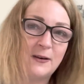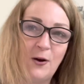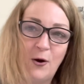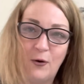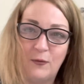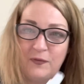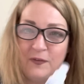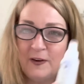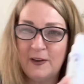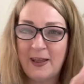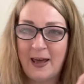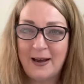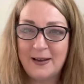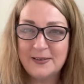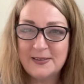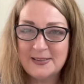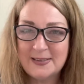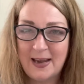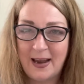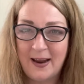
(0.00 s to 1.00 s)
not for
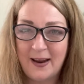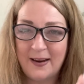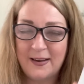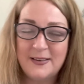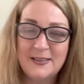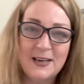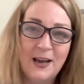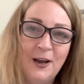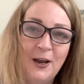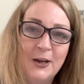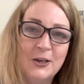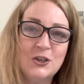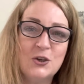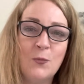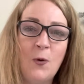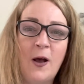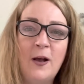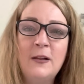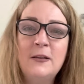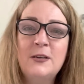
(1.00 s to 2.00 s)
that size. So
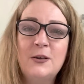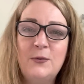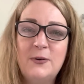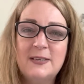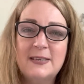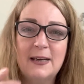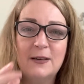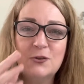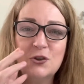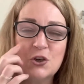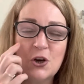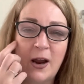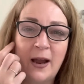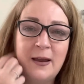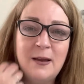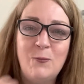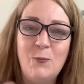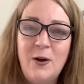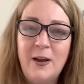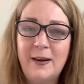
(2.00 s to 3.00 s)
what I'll do is I'll try
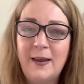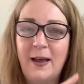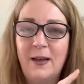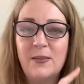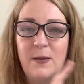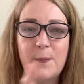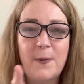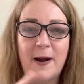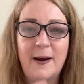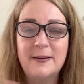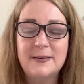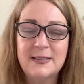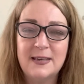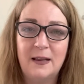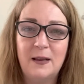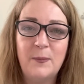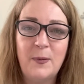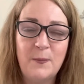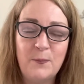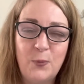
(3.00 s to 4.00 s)
and work out the price.
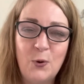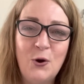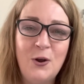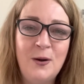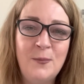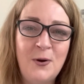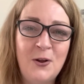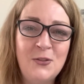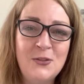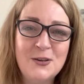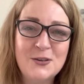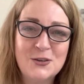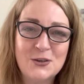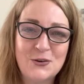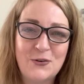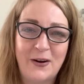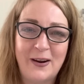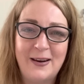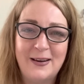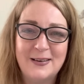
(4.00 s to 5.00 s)
I've been putting them on the
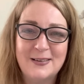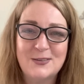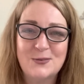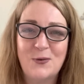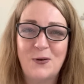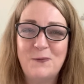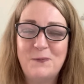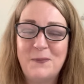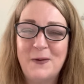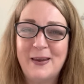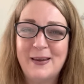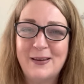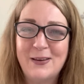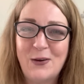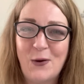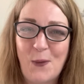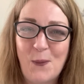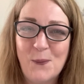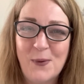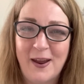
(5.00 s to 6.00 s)
screen as we've been
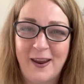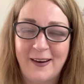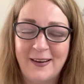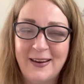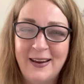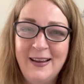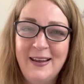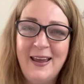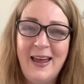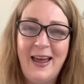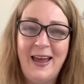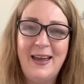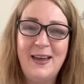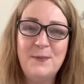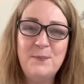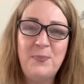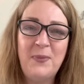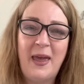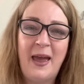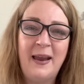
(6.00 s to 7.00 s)
going.
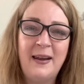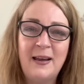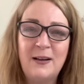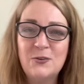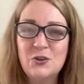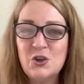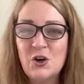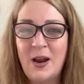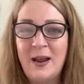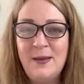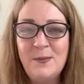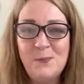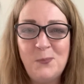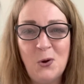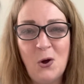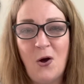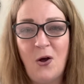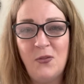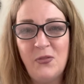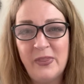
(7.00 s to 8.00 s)
And I'll try and
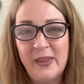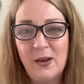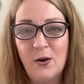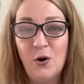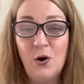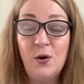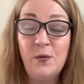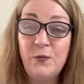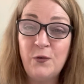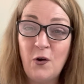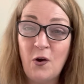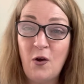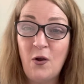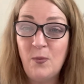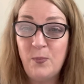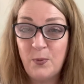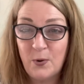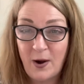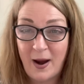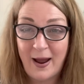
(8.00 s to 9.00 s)
put on the
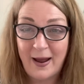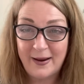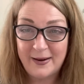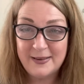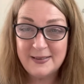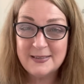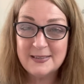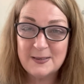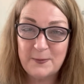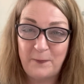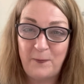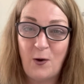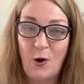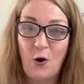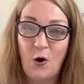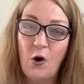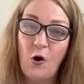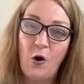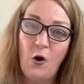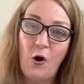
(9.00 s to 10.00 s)
overall price
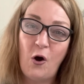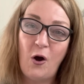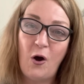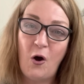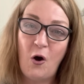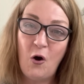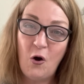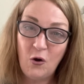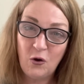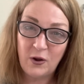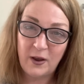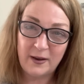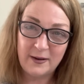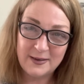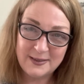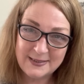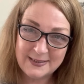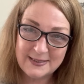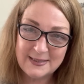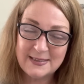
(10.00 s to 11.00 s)
for
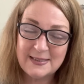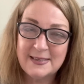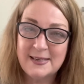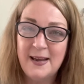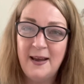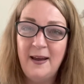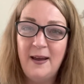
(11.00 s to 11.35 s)
August's